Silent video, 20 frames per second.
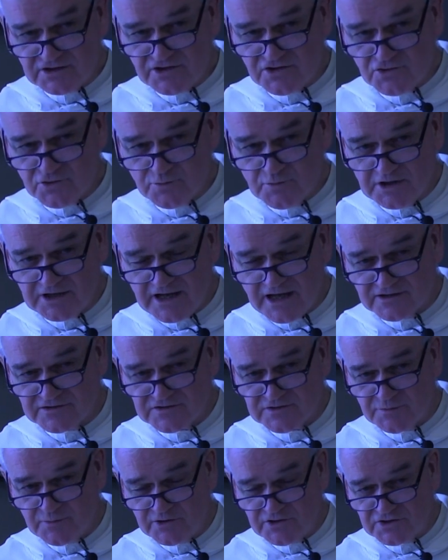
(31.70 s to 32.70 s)
human and
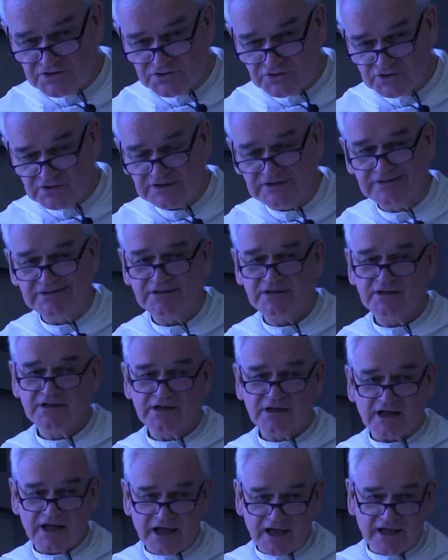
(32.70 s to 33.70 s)
spiritual,
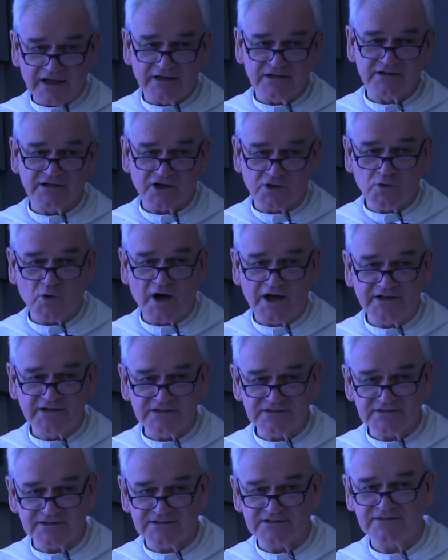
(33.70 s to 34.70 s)
and
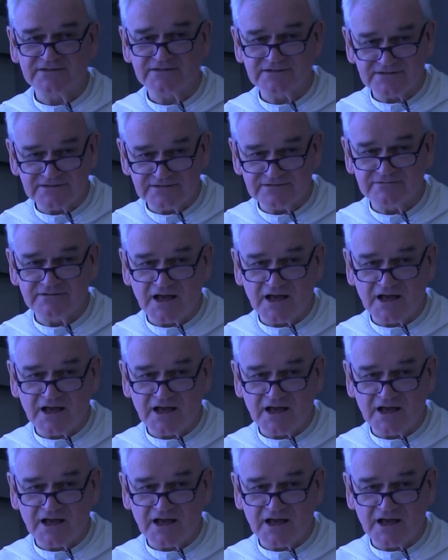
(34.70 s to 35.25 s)
Aquinas's